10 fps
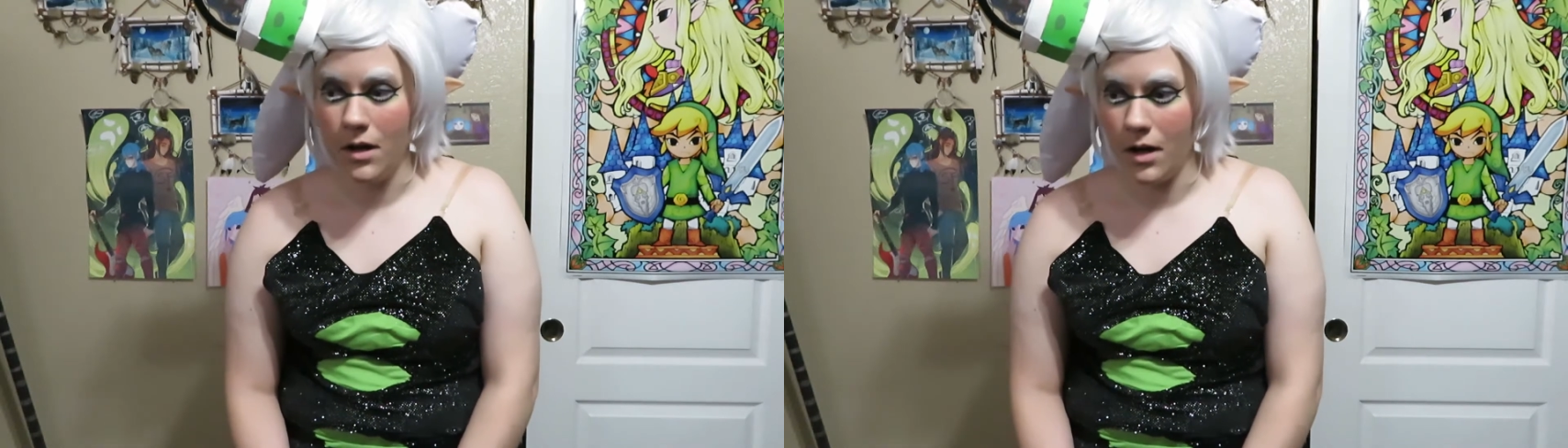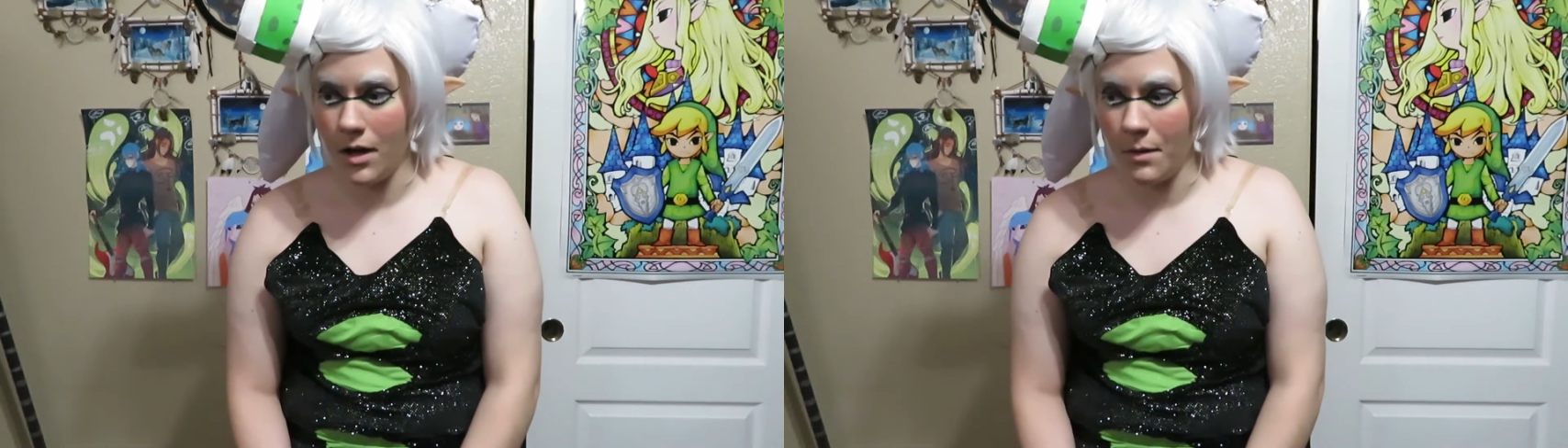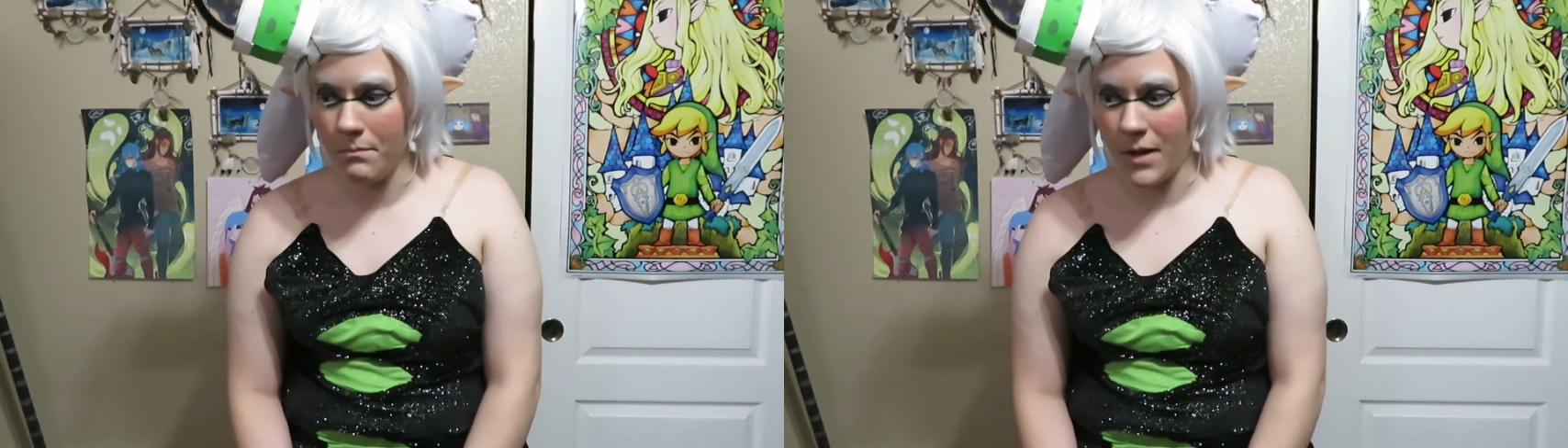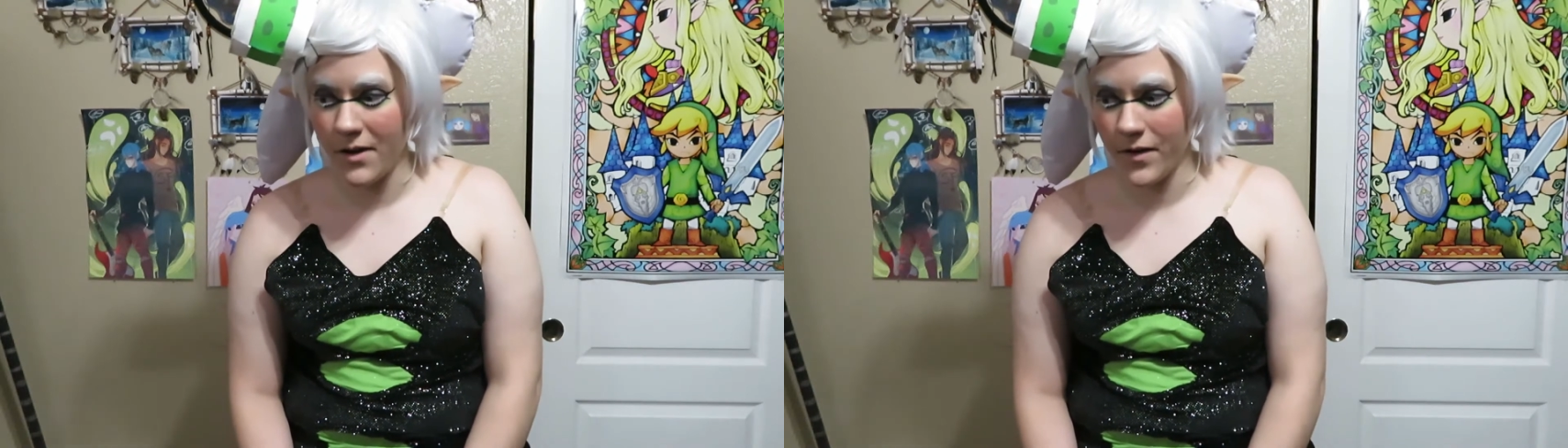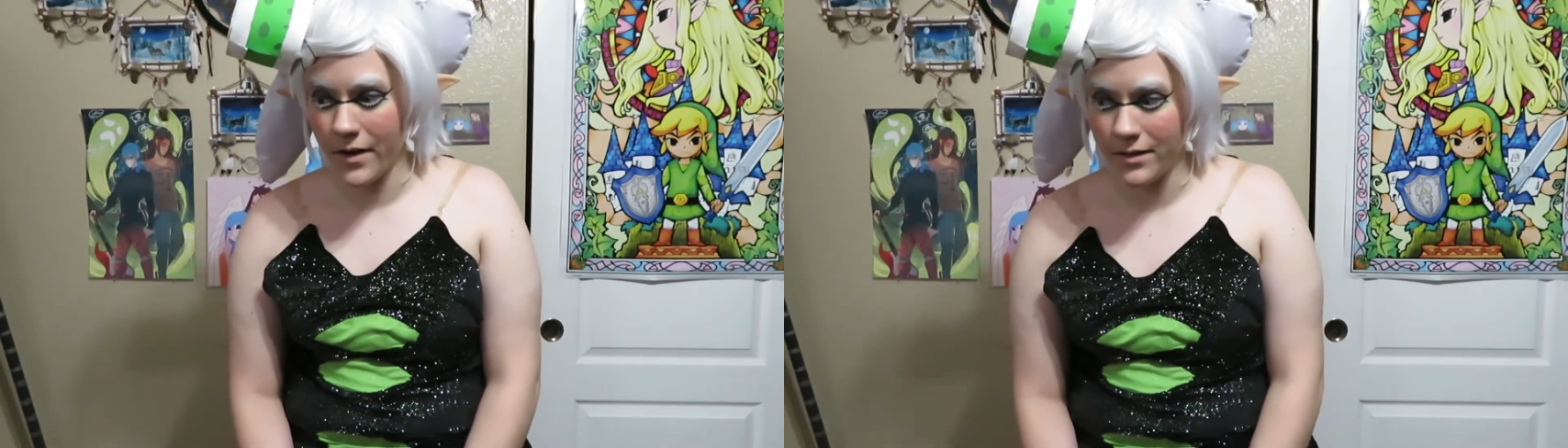My
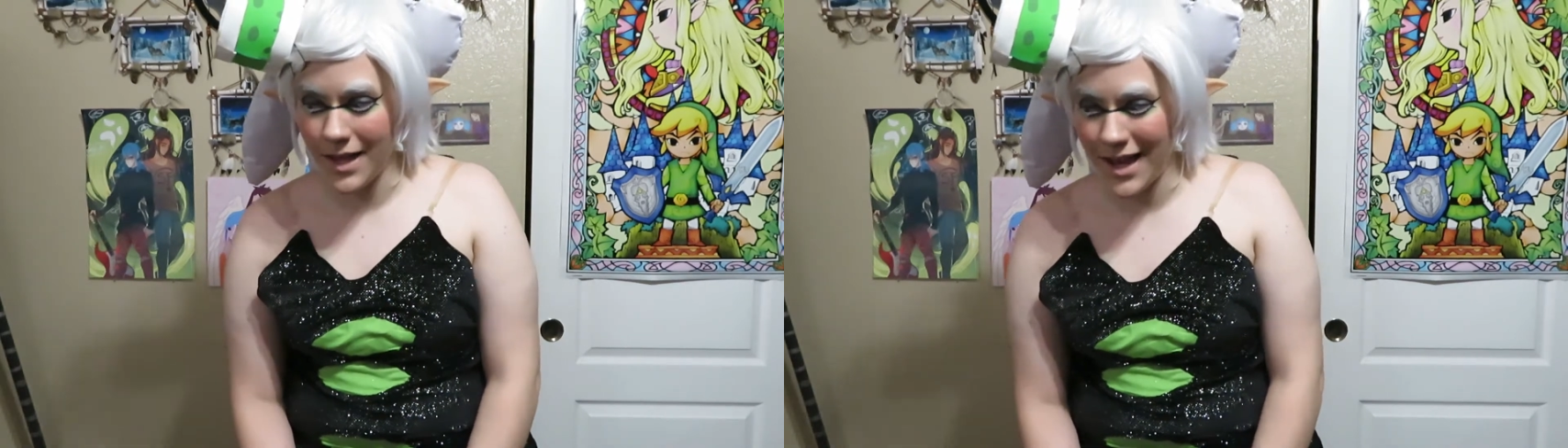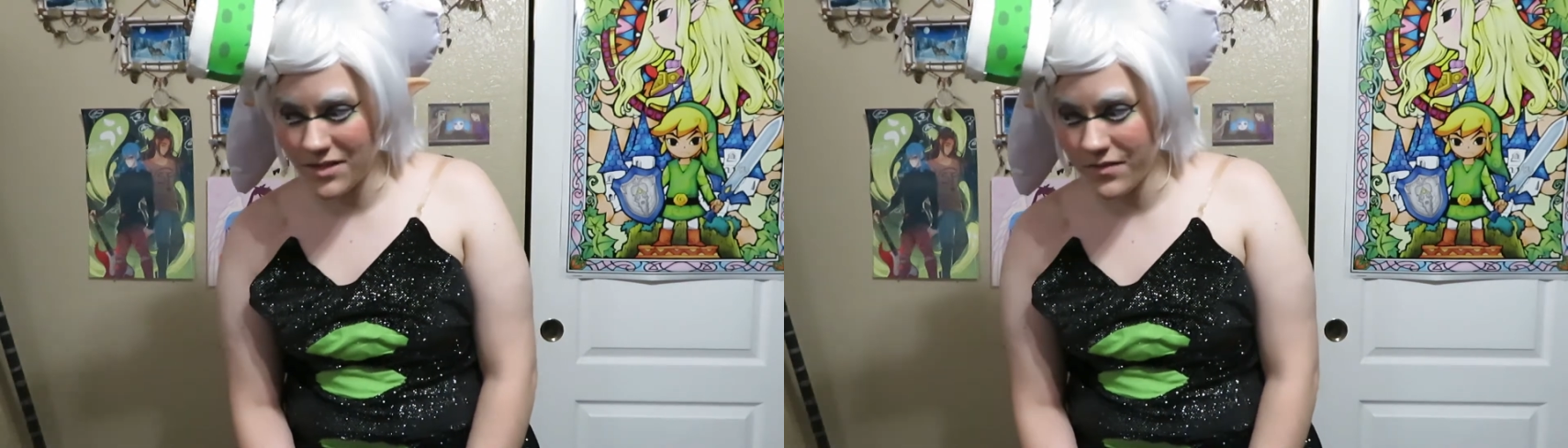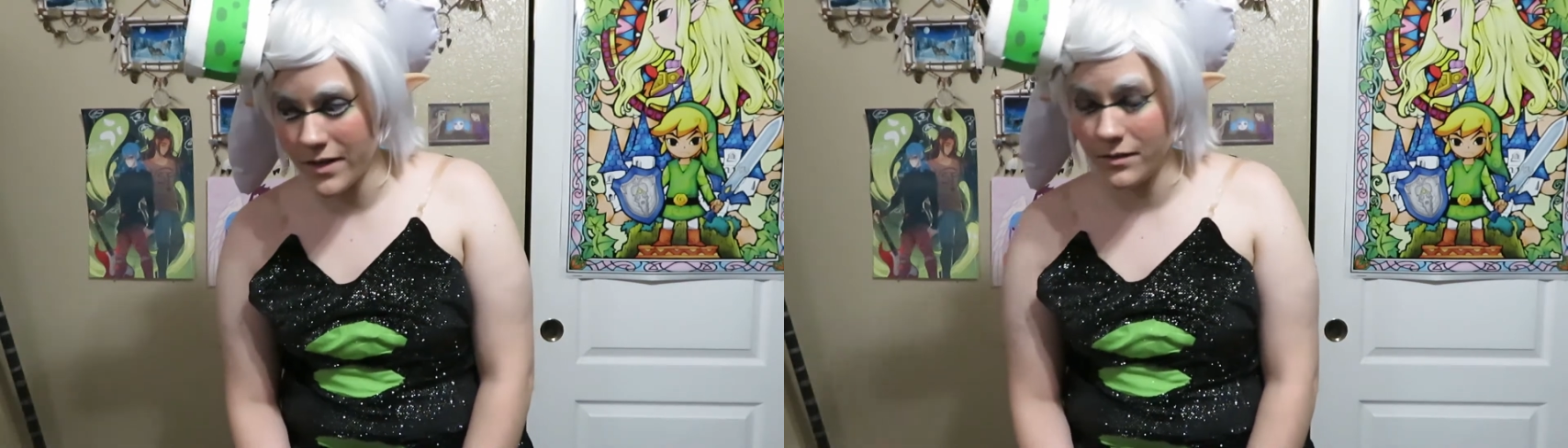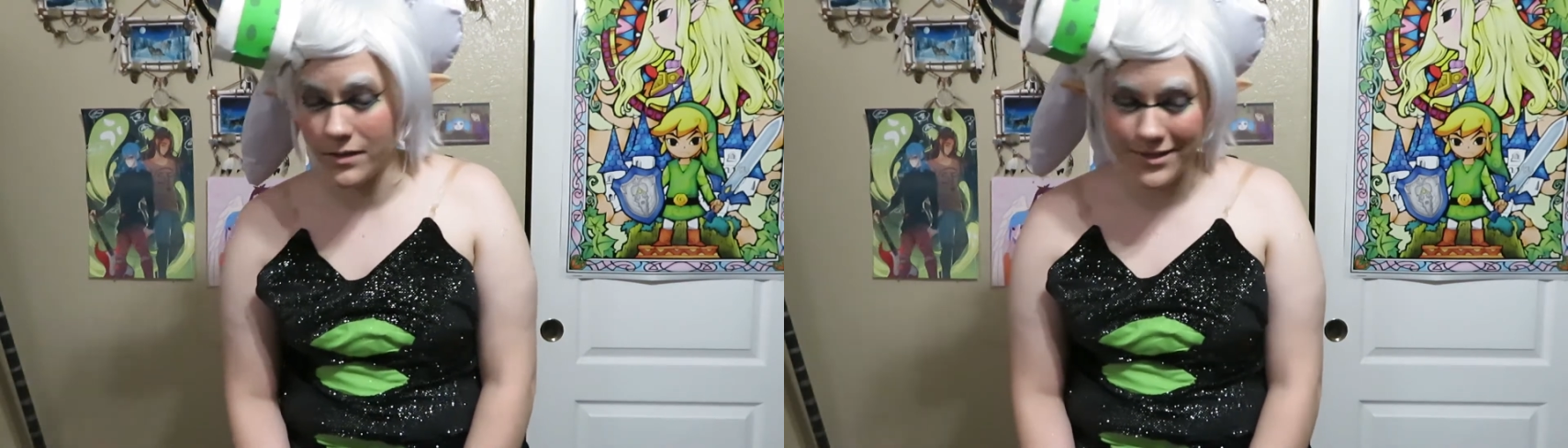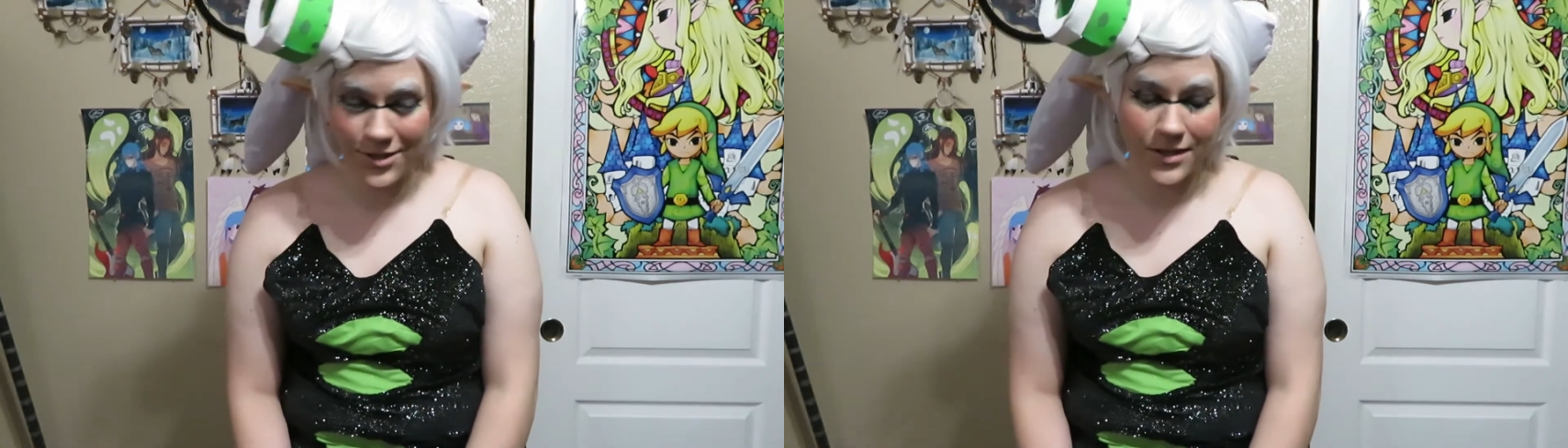very last final
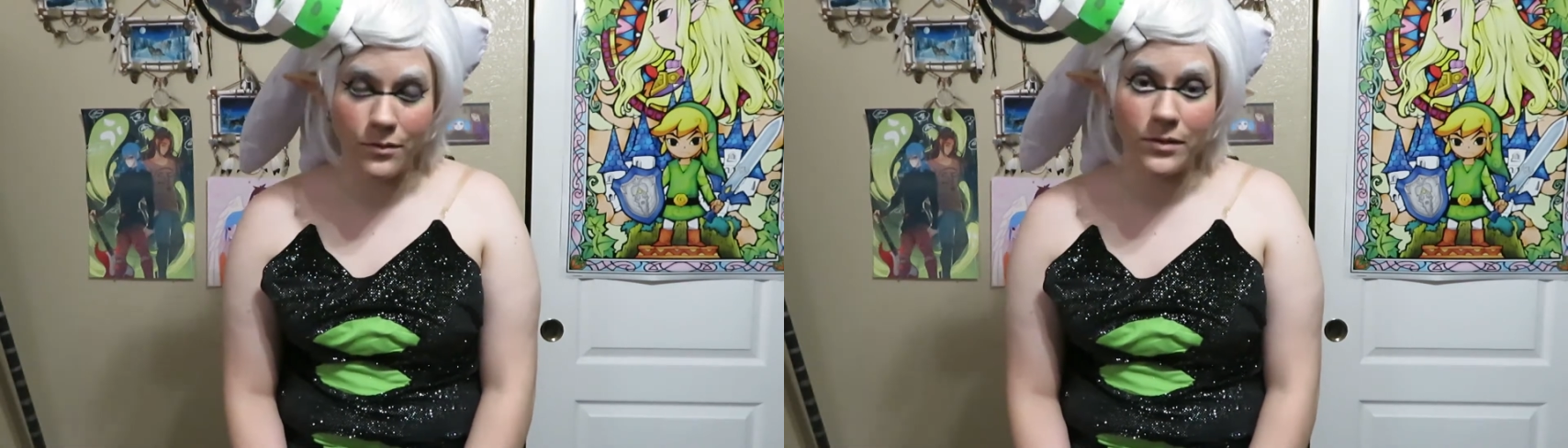touch is I